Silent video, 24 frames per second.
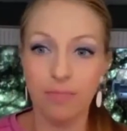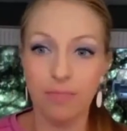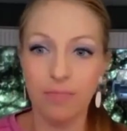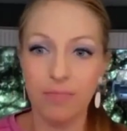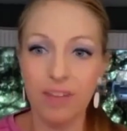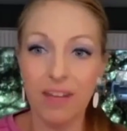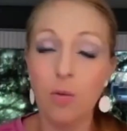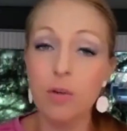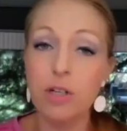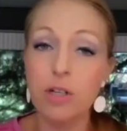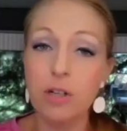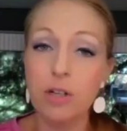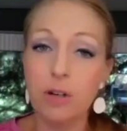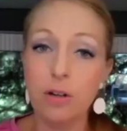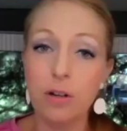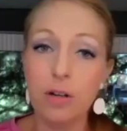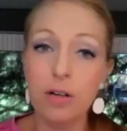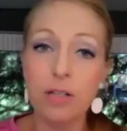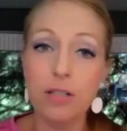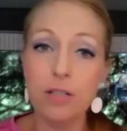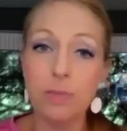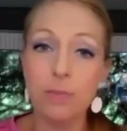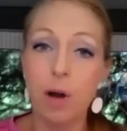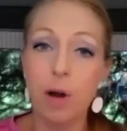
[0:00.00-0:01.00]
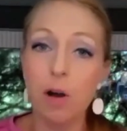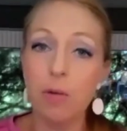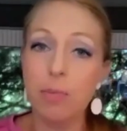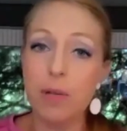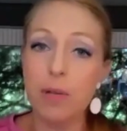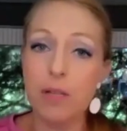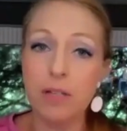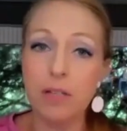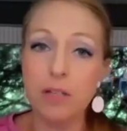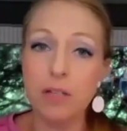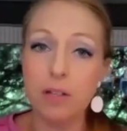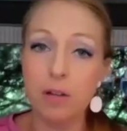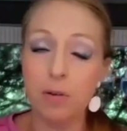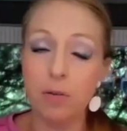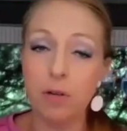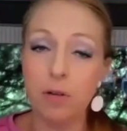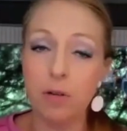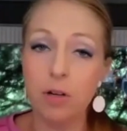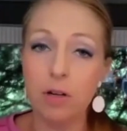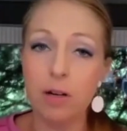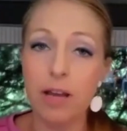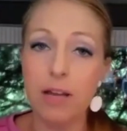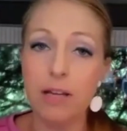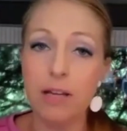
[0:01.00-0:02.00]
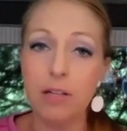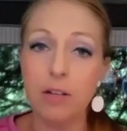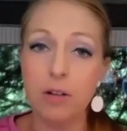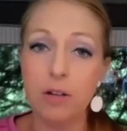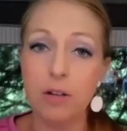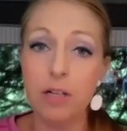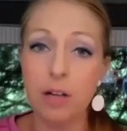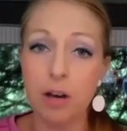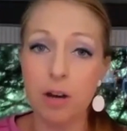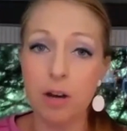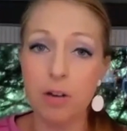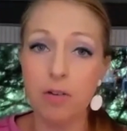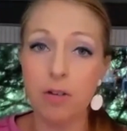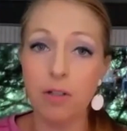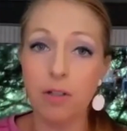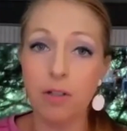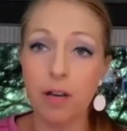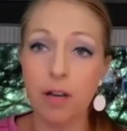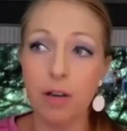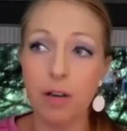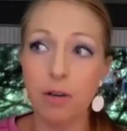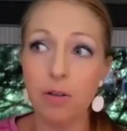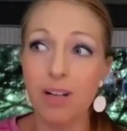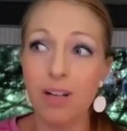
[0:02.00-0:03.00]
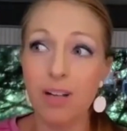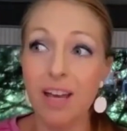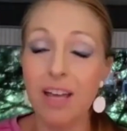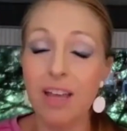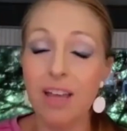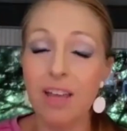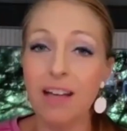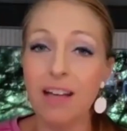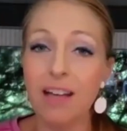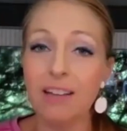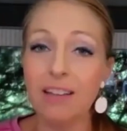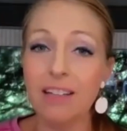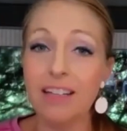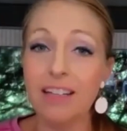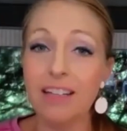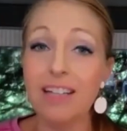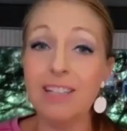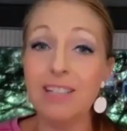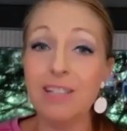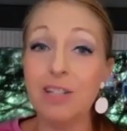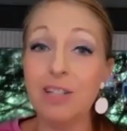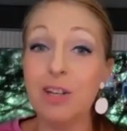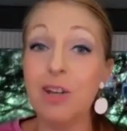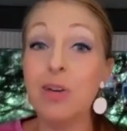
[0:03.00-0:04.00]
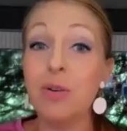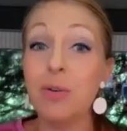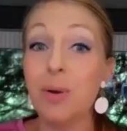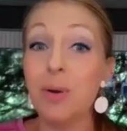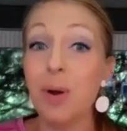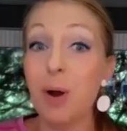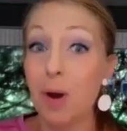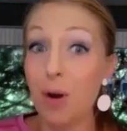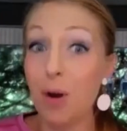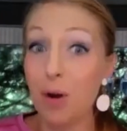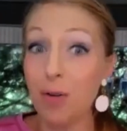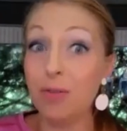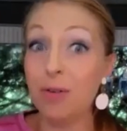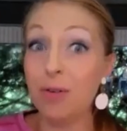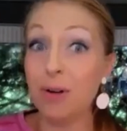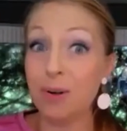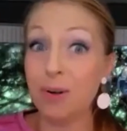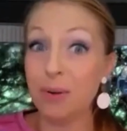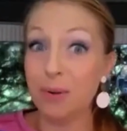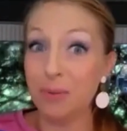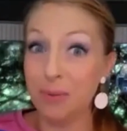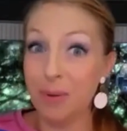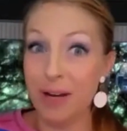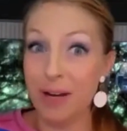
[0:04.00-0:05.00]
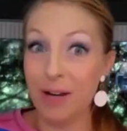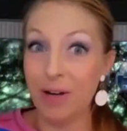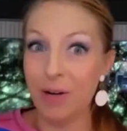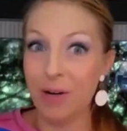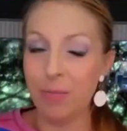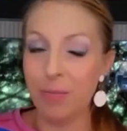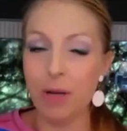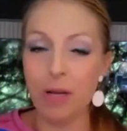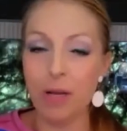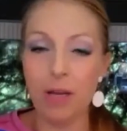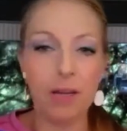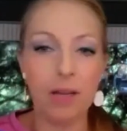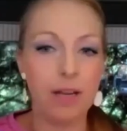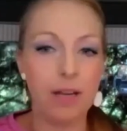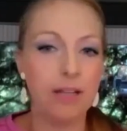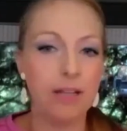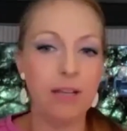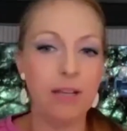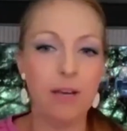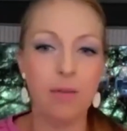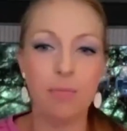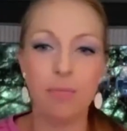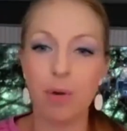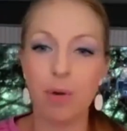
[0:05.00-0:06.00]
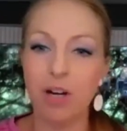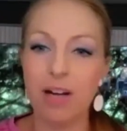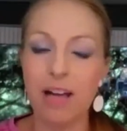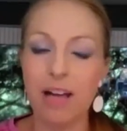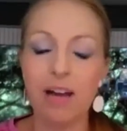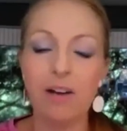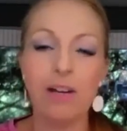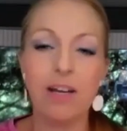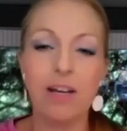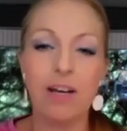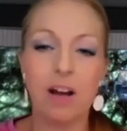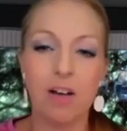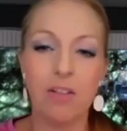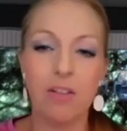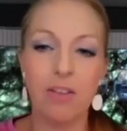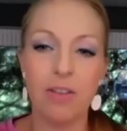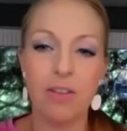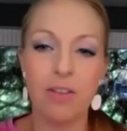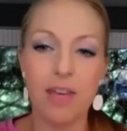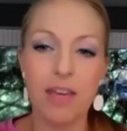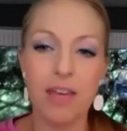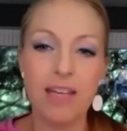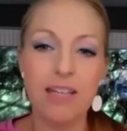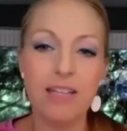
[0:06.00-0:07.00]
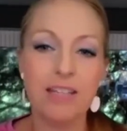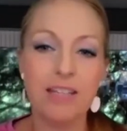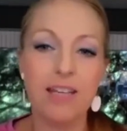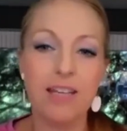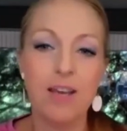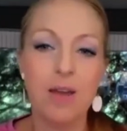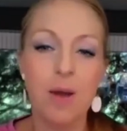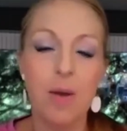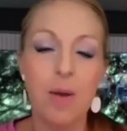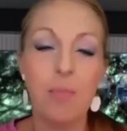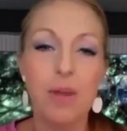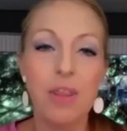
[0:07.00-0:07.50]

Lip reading: So when you're a small business owner and you're in overload, that leads to overwhelm and then burnout and all the things.